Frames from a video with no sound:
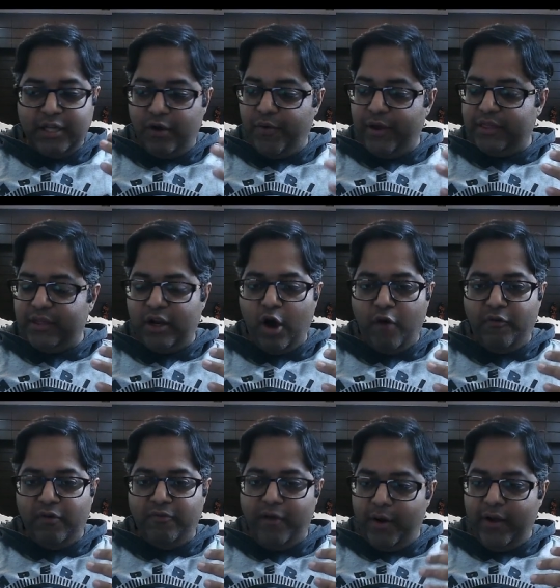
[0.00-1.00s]
rate the
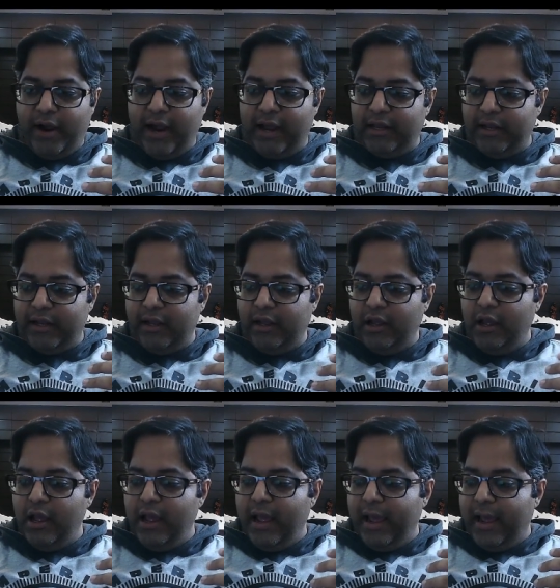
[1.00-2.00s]
novel very highly,
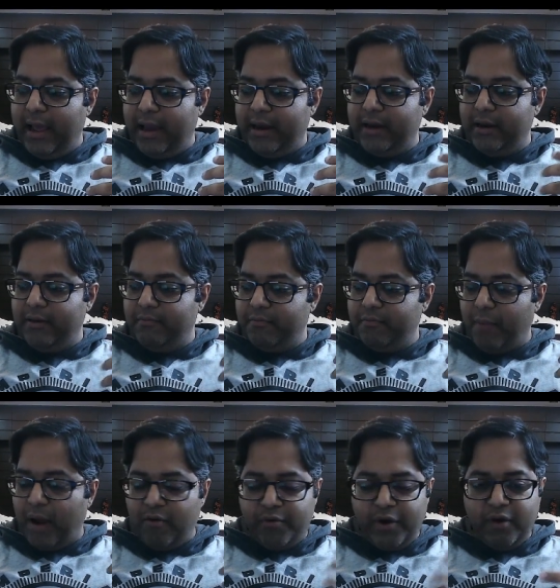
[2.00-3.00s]
and my
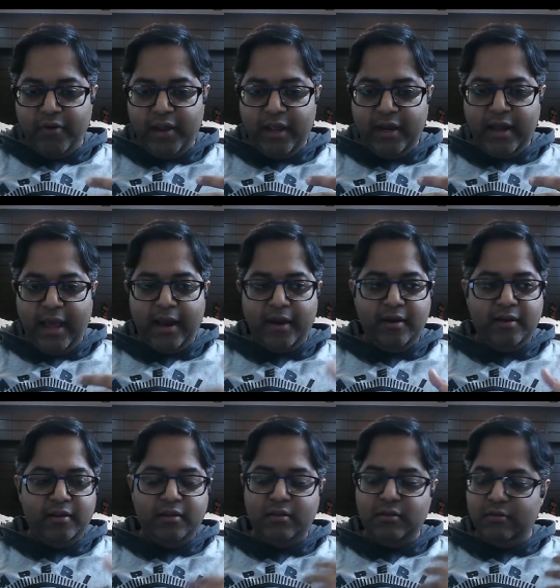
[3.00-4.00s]
reread
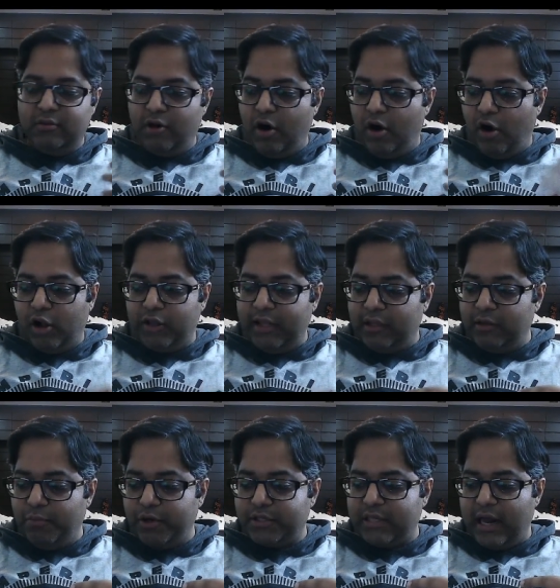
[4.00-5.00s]
and all the other
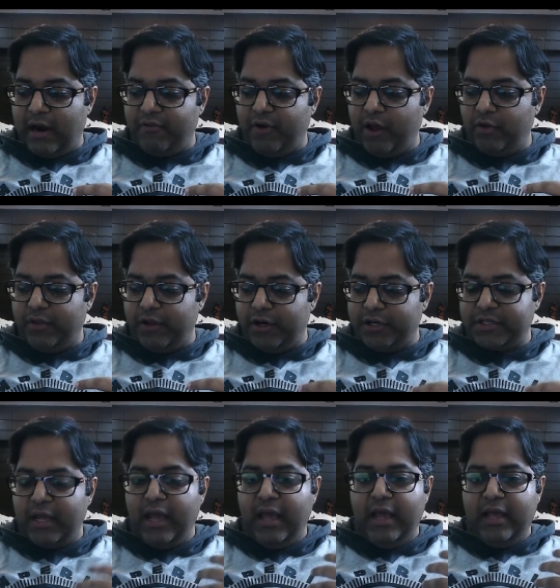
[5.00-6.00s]
books that I've read over the years,
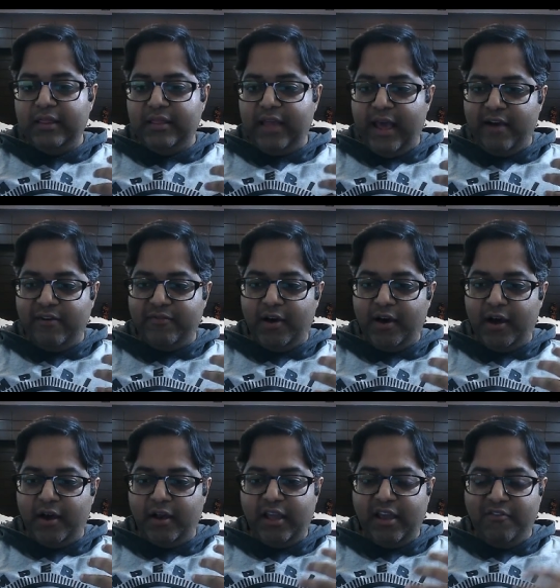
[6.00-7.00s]
they
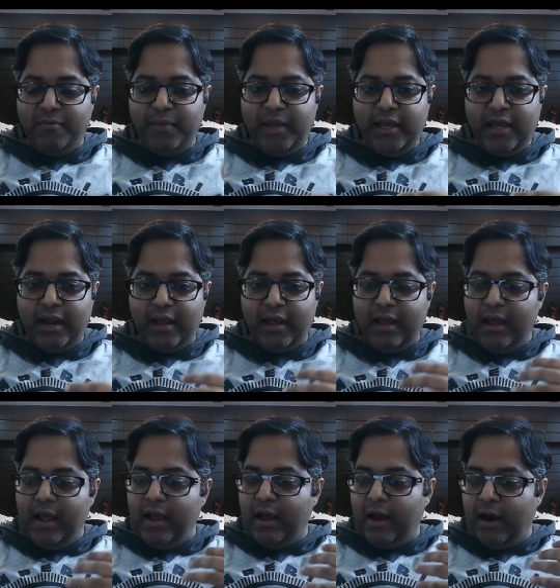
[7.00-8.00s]
have given me
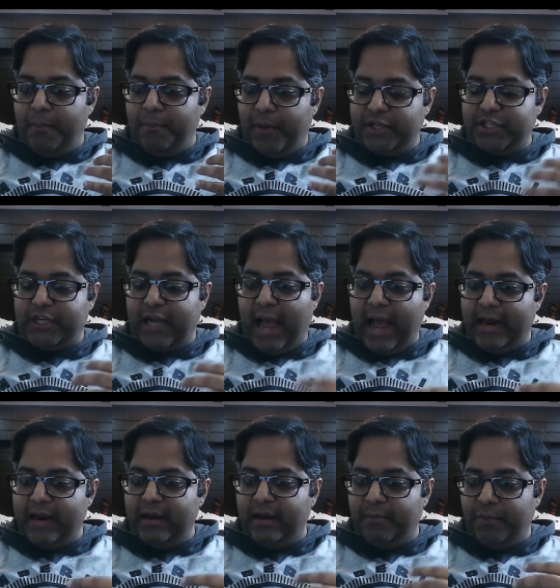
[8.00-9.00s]
a
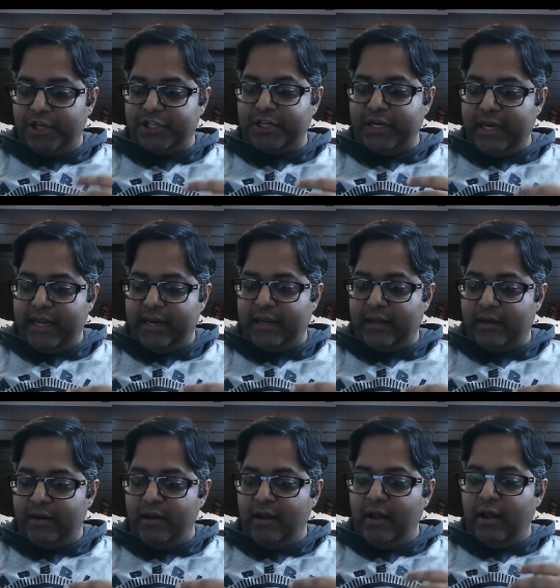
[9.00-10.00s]
much
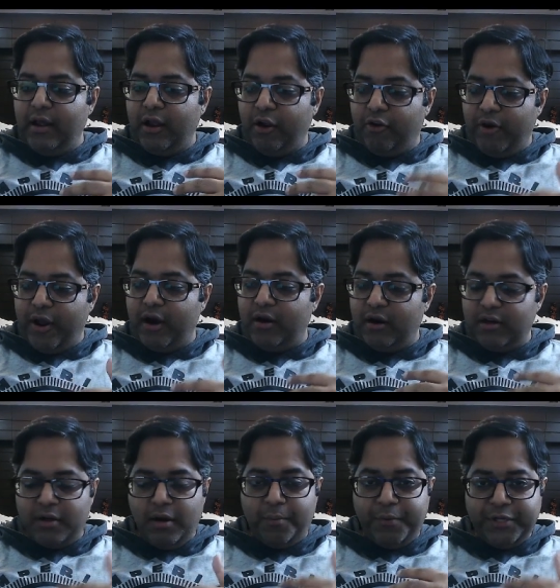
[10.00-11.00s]
needed greater
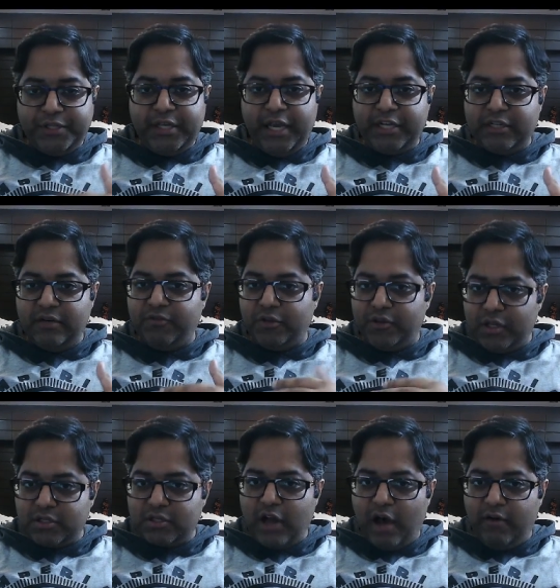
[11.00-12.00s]
appreciation for
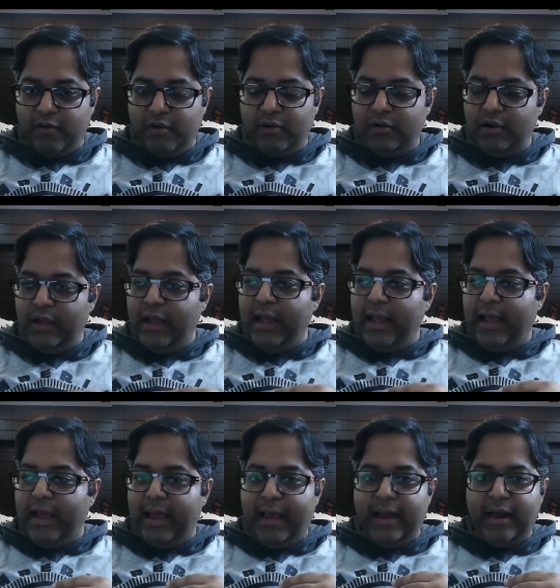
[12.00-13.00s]
this novel.
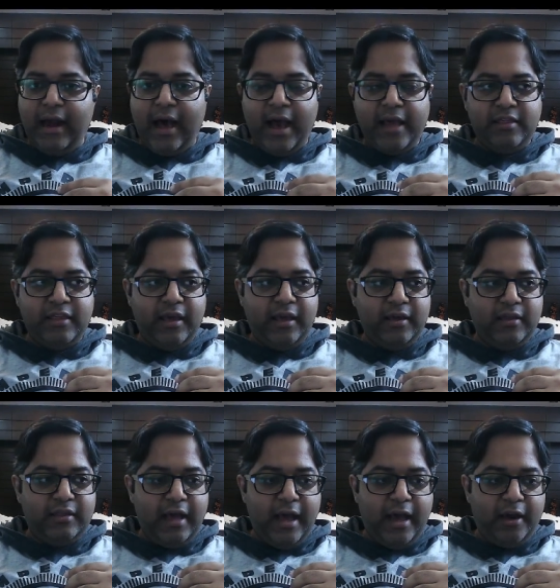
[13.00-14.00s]
And I think
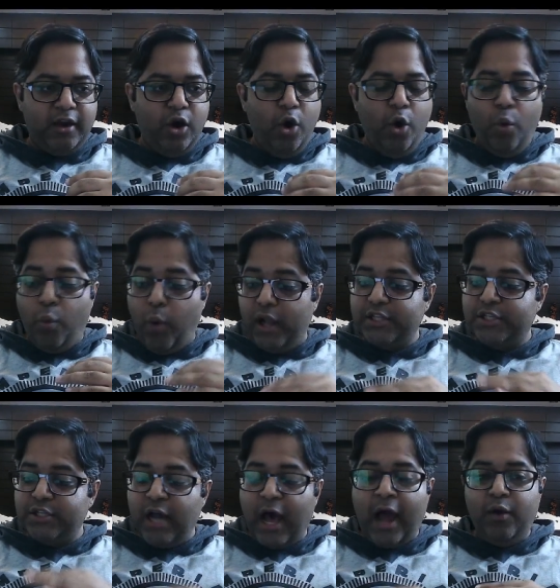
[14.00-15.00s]
that while it's
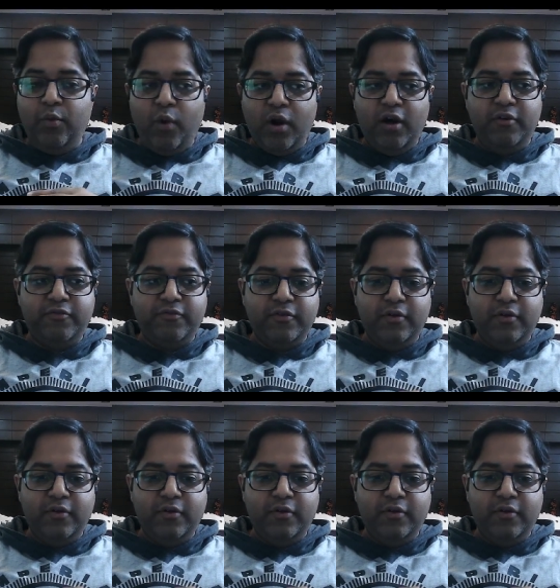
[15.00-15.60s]
not one of